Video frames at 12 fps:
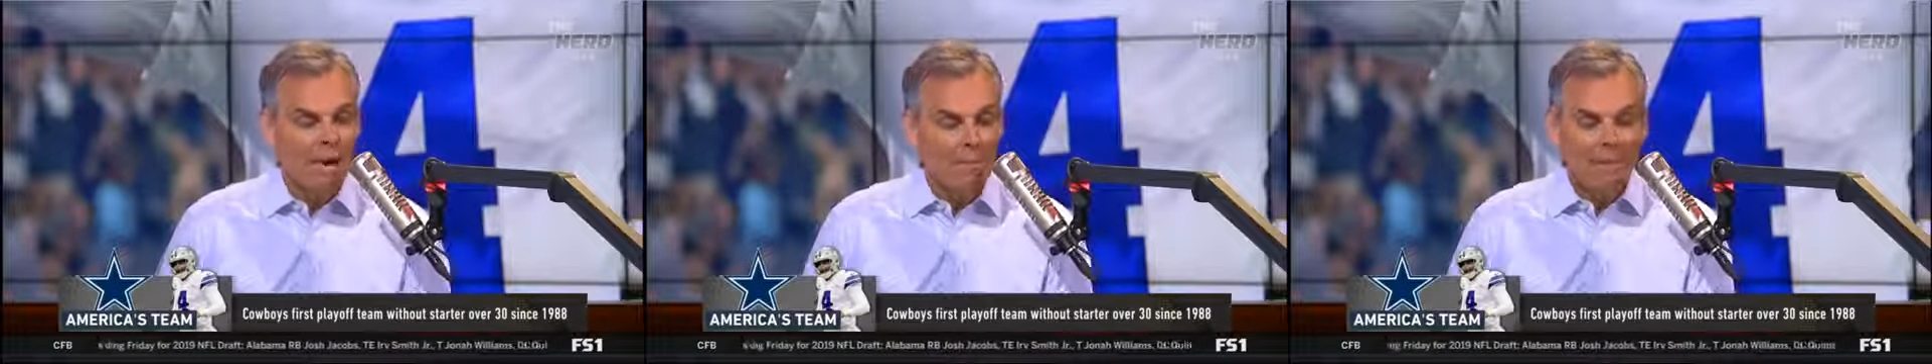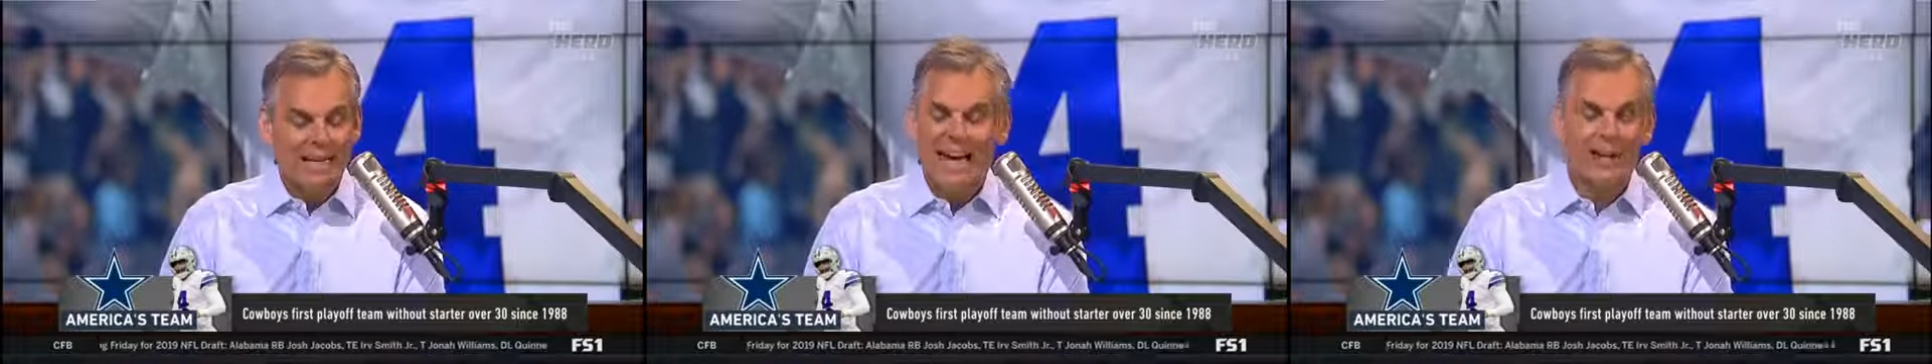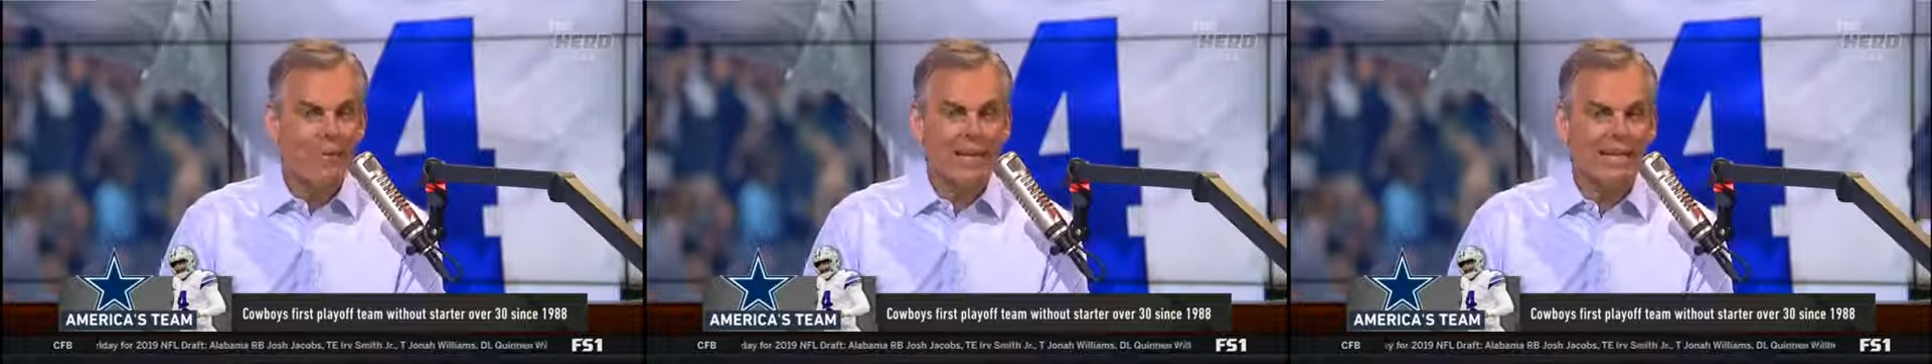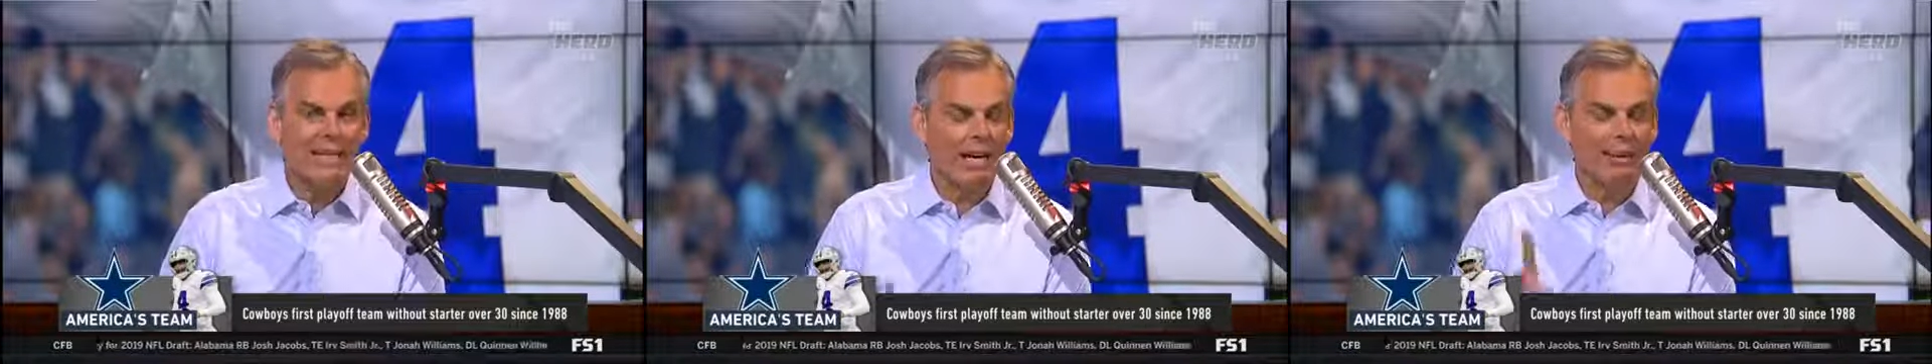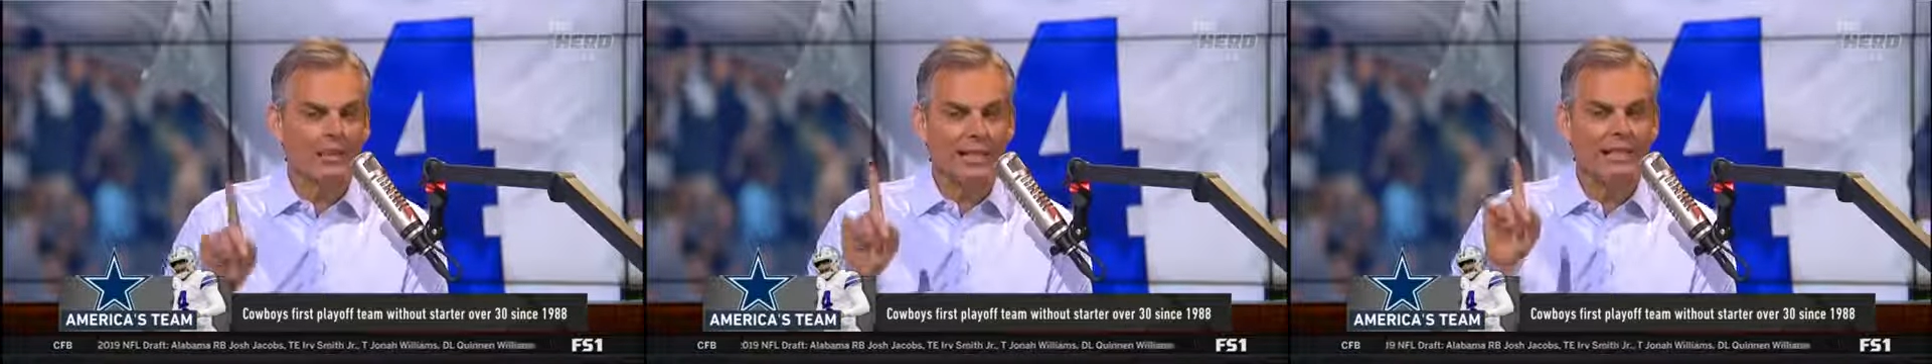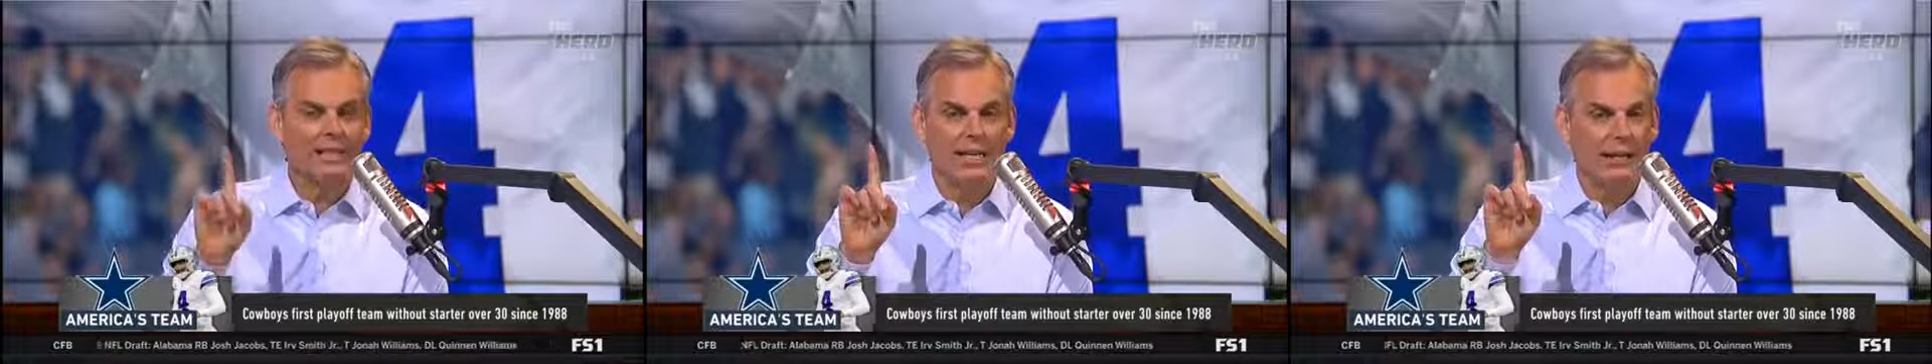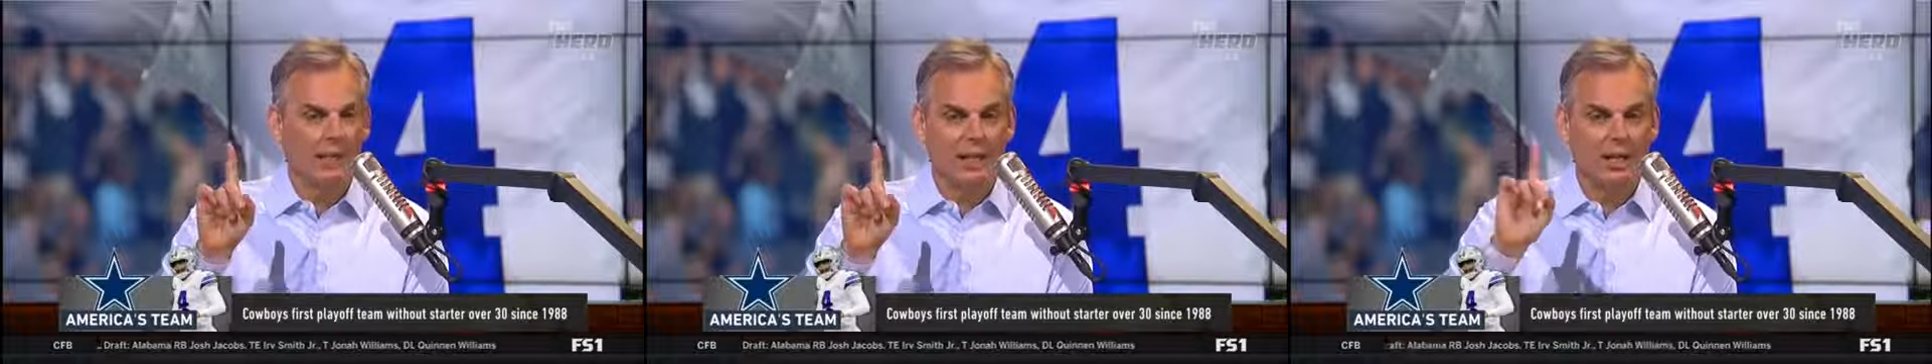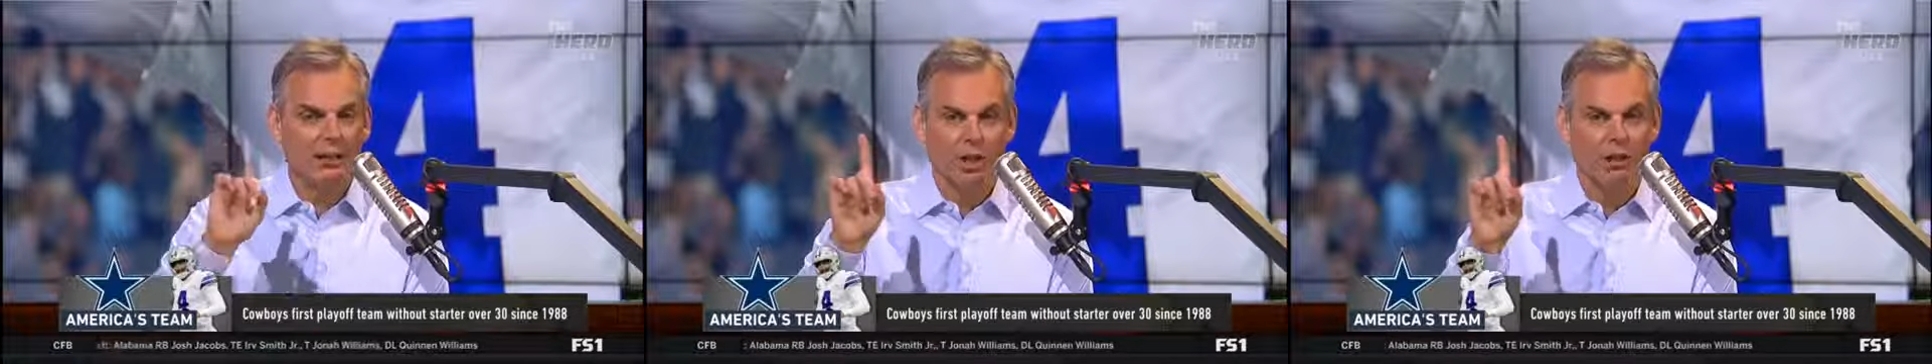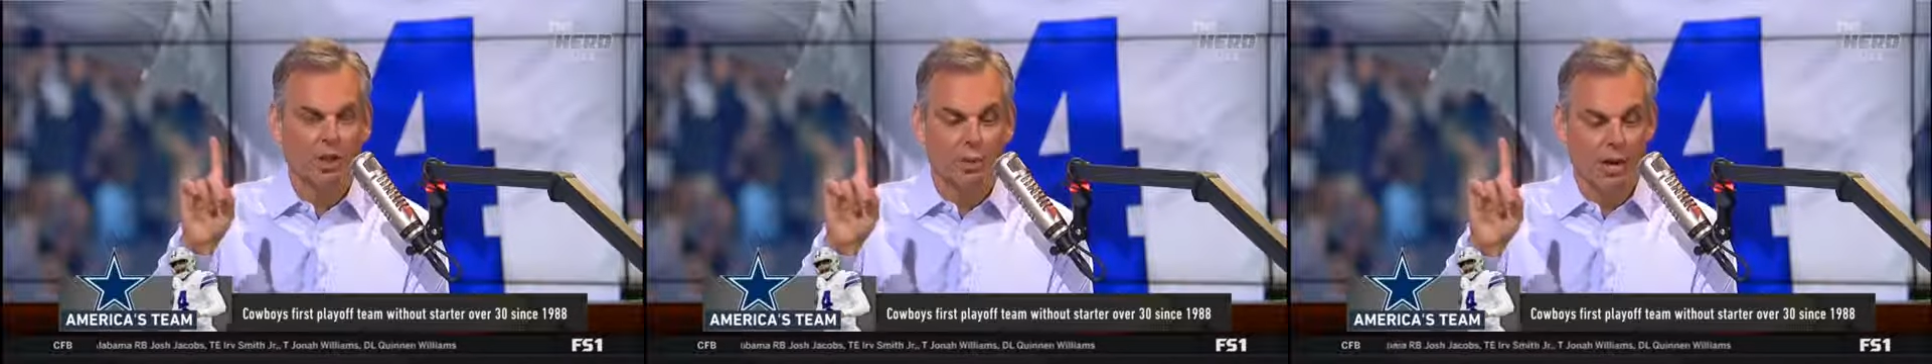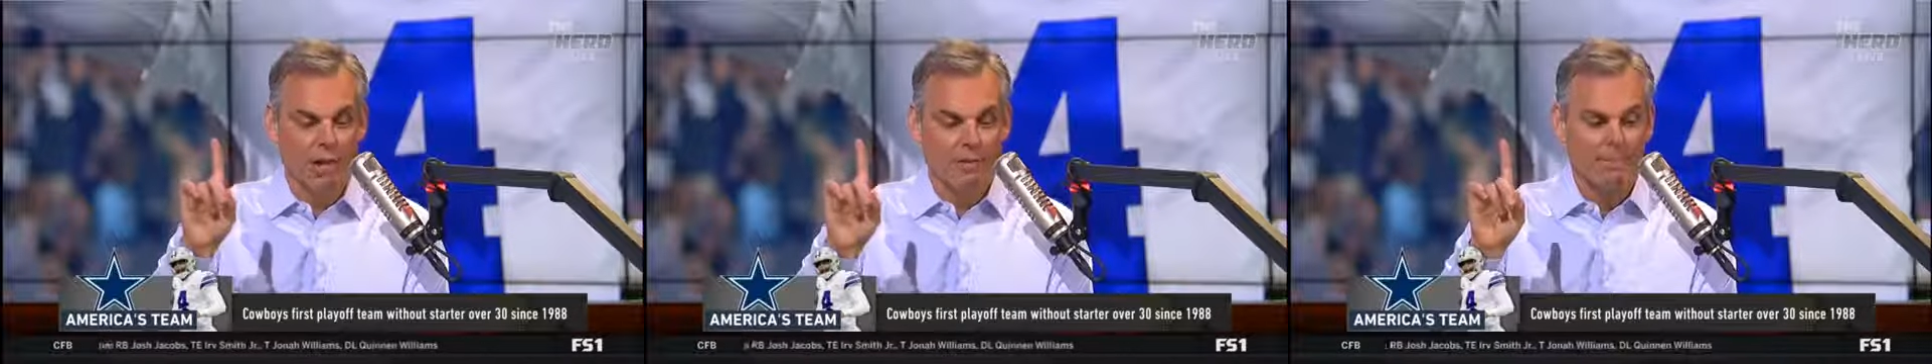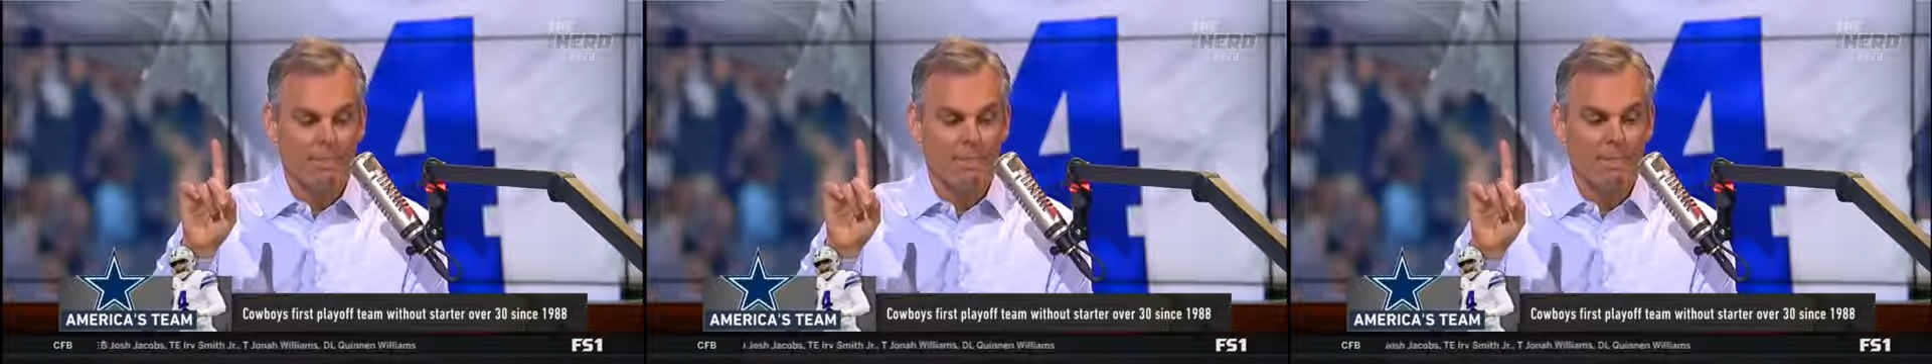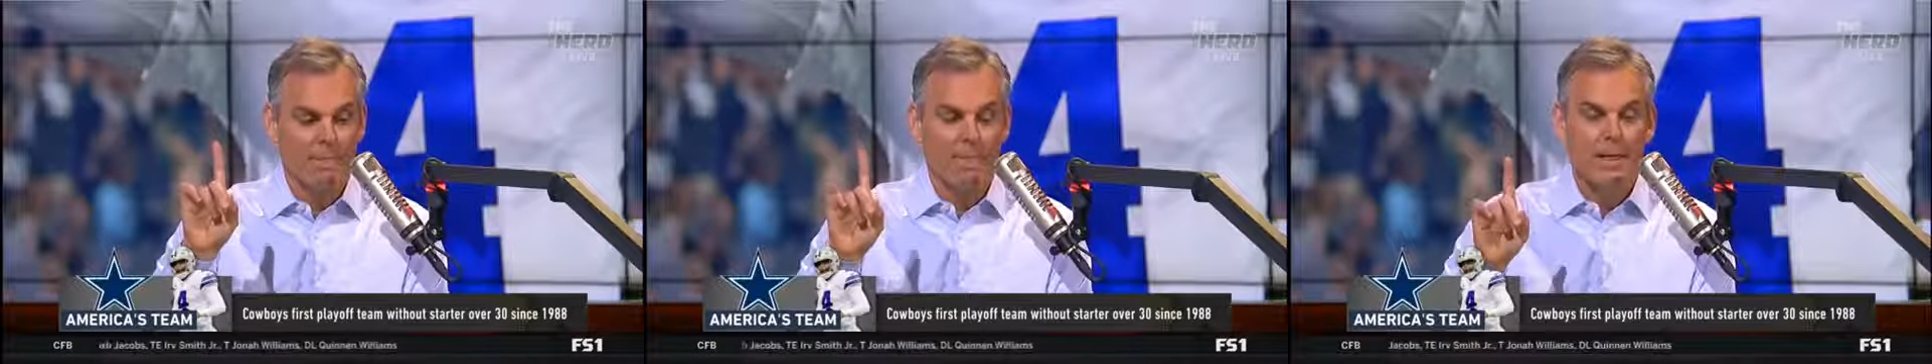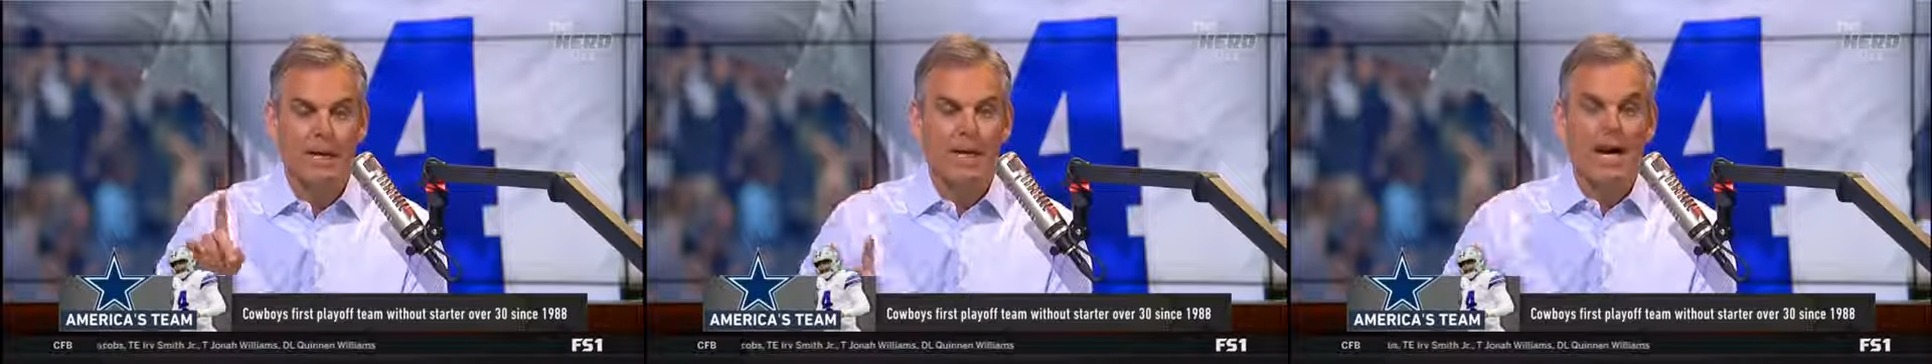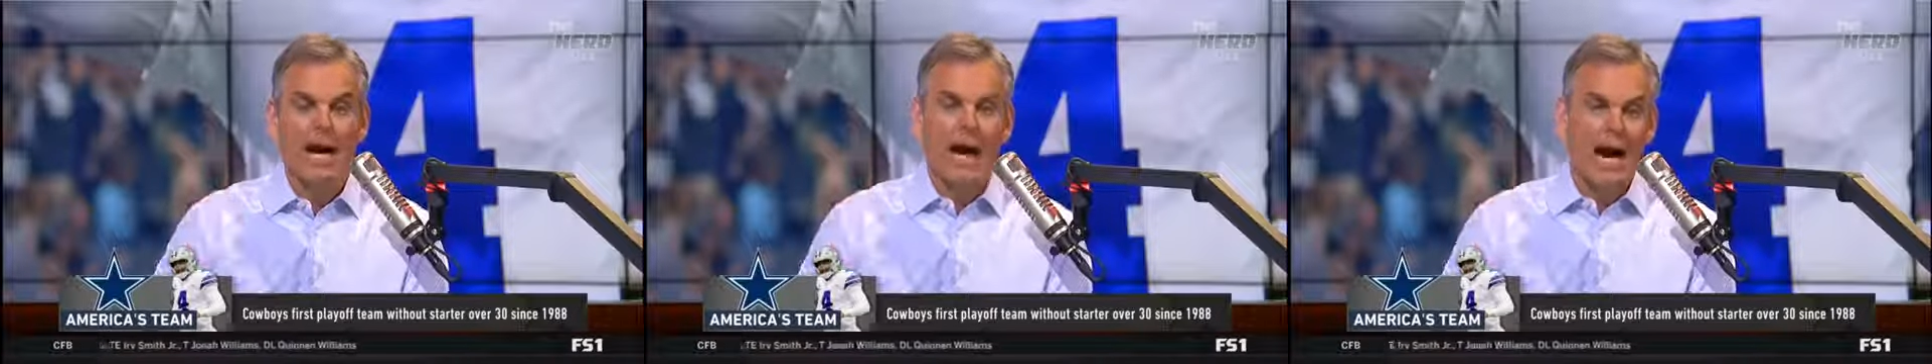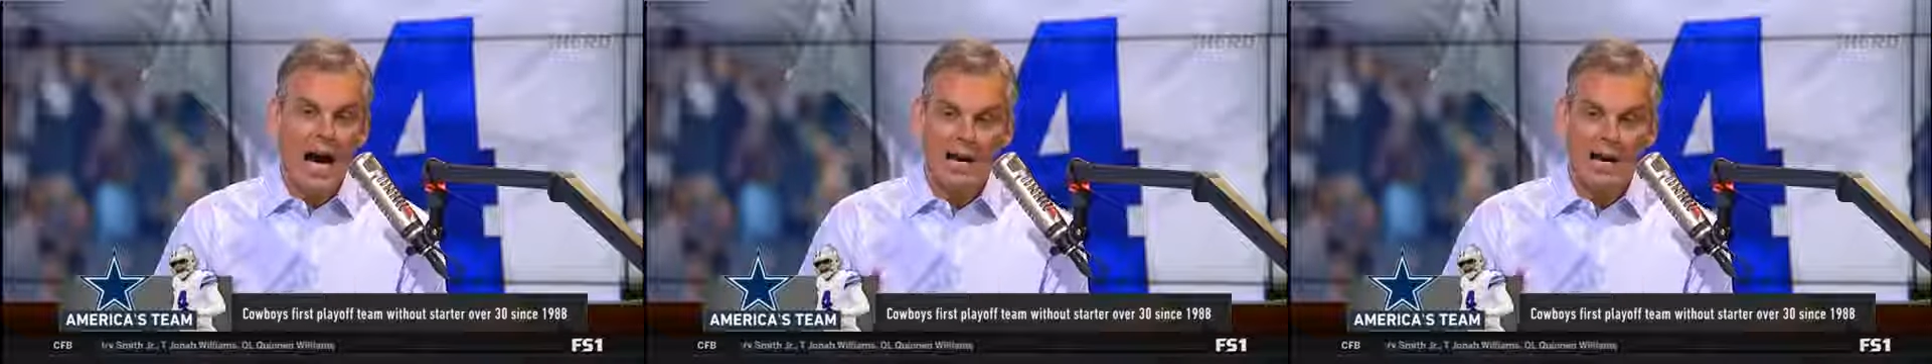But I don't think it guarantees anything, and I'll tell you why. I